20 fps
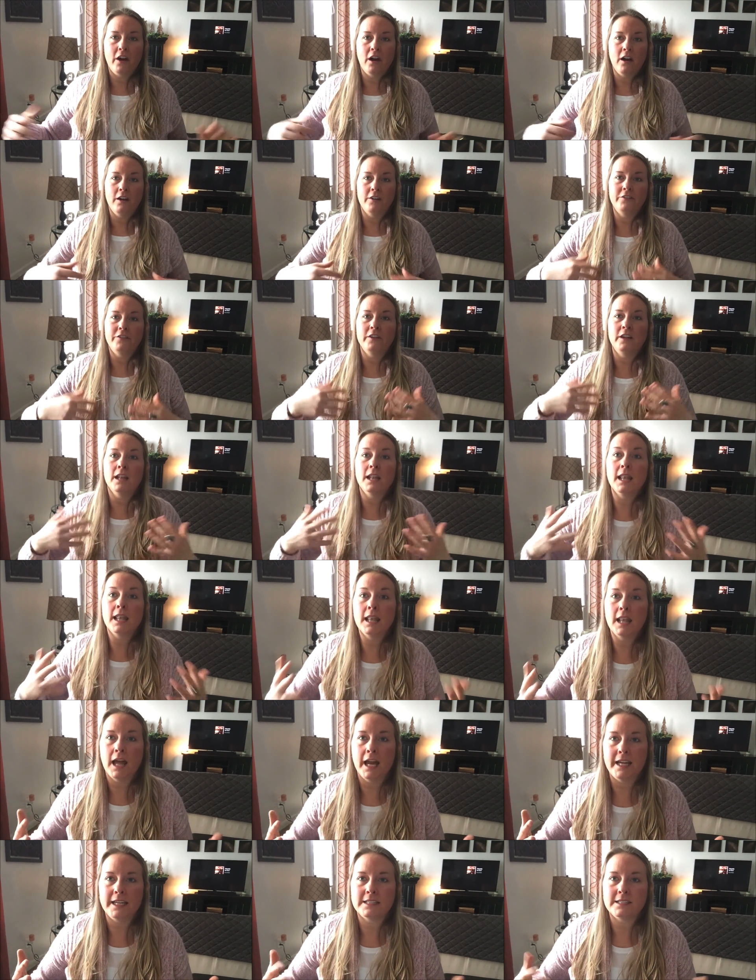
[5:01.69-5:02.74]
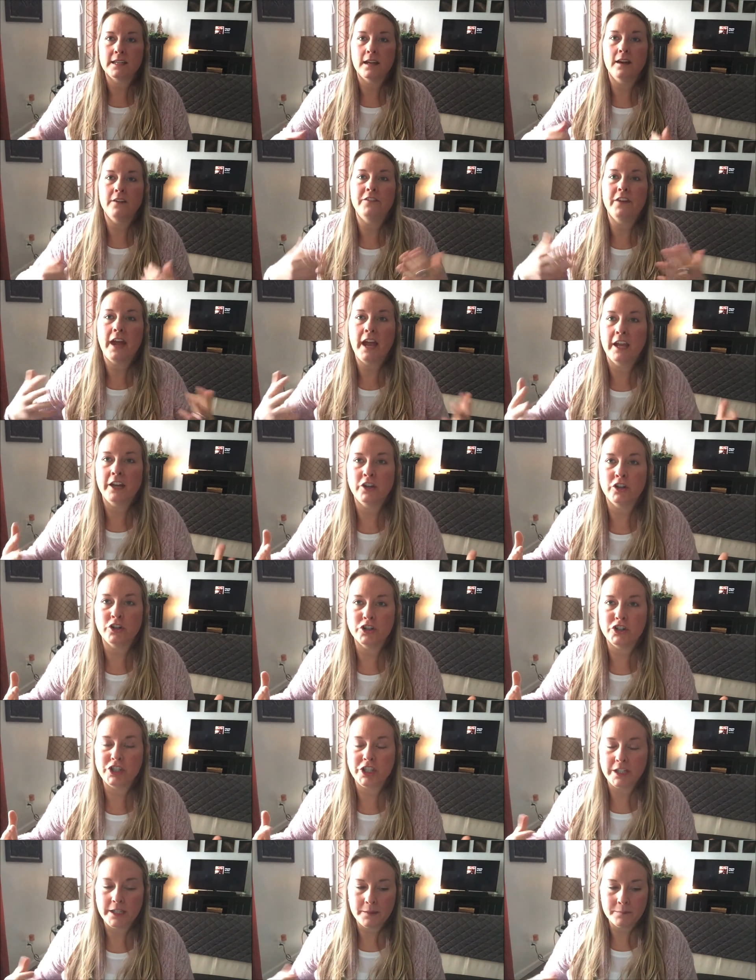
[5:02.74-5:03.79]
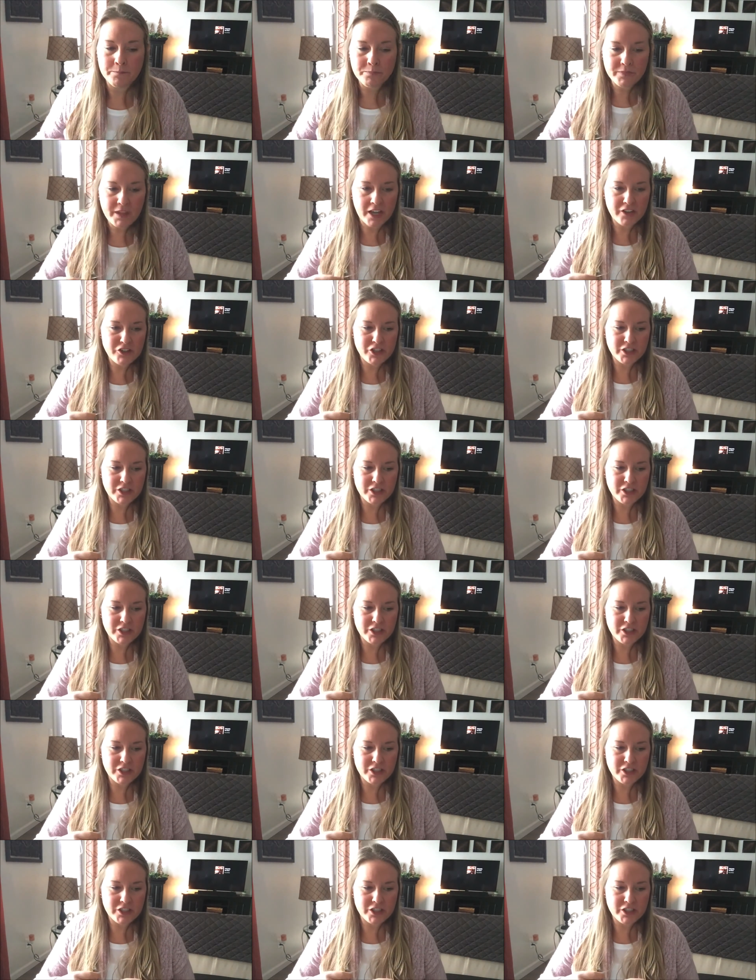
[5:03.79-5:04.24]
of light, of energy that